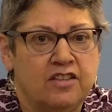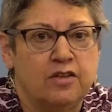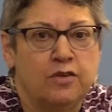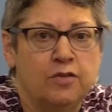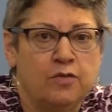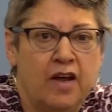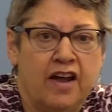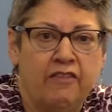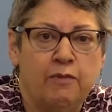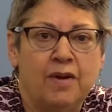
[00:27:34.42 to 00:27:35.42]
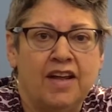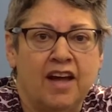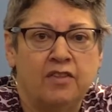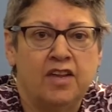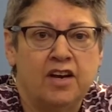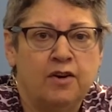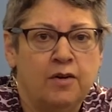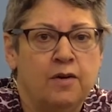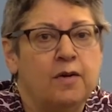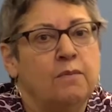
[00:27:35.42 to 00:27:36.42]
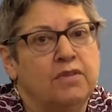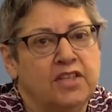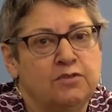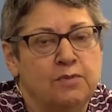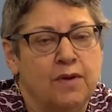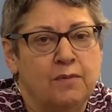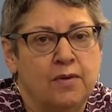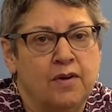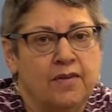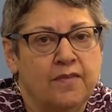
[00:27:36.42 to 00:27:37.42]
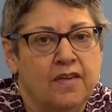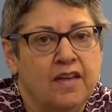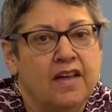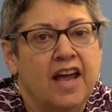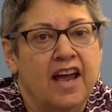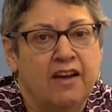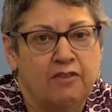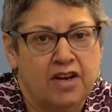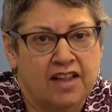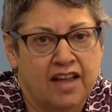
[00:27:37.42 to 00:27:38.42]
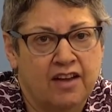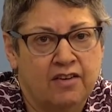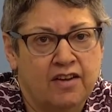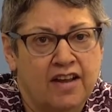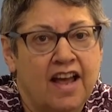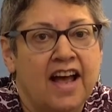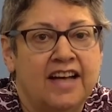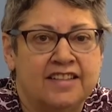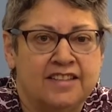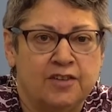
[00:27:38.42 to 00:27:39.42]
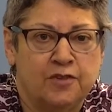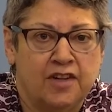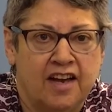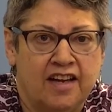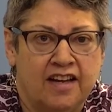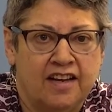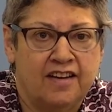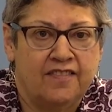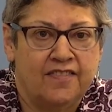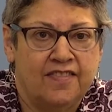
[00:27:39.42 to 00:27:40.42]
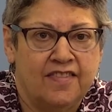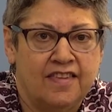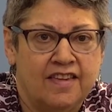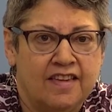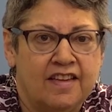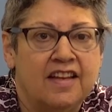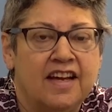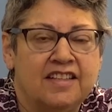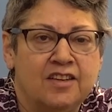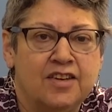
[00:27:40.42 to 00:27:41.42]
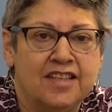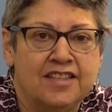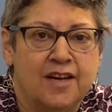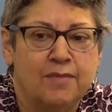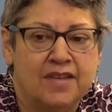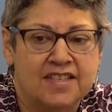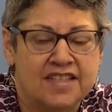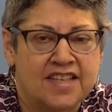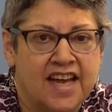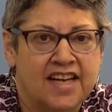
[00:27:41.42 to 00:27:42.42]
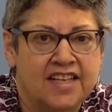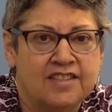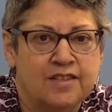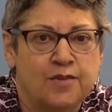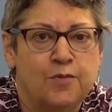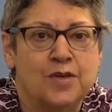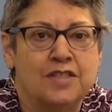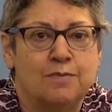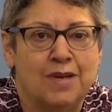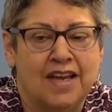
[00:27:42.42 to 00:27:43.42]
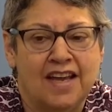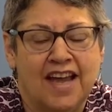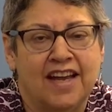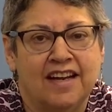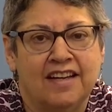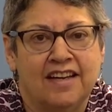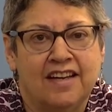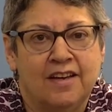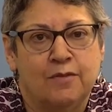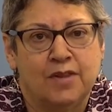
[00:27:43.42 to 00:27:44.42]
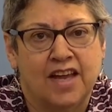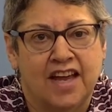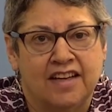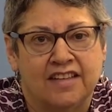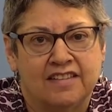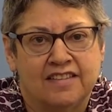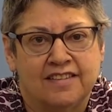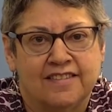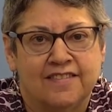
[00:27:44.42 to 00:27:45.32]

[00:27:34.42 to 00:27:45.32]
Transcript: to everybody out there, please remember every cloud has a silver lining. Until next time, this is Candace with Speaking Candidly with Candace.